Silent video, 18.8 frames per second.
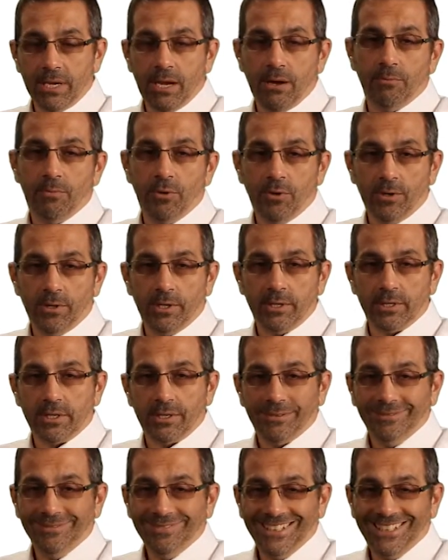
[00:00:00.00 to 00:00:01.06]
How important is
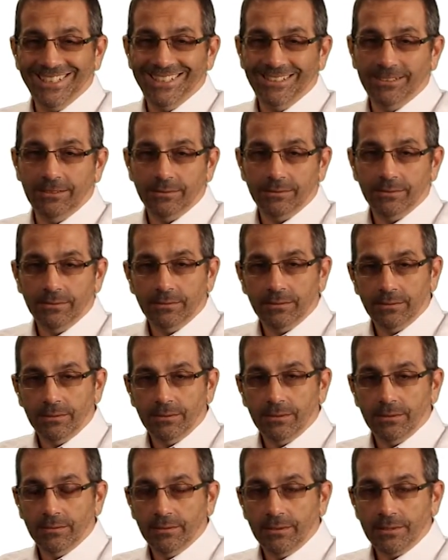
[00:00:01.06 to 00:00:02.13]
it?
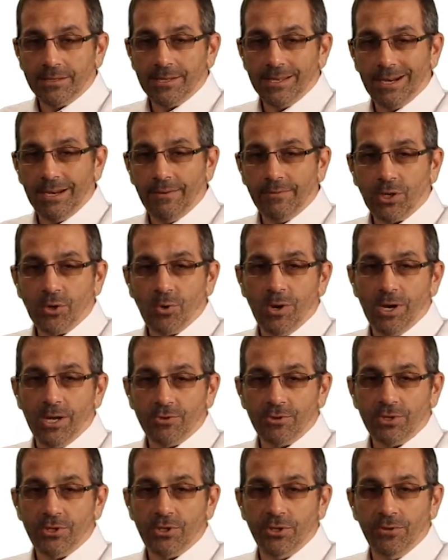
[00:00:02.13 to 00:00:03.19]
It's not even a
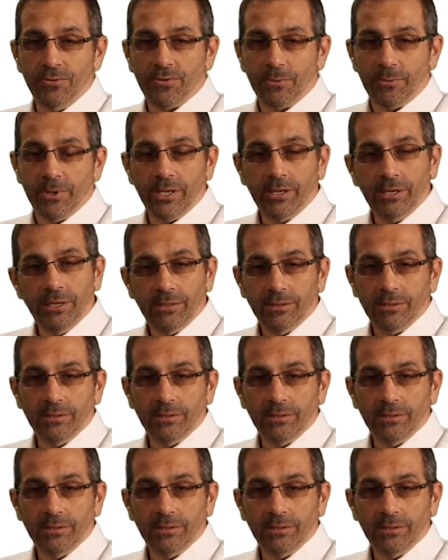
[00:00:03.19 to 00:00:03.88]
quadrant 2 for me.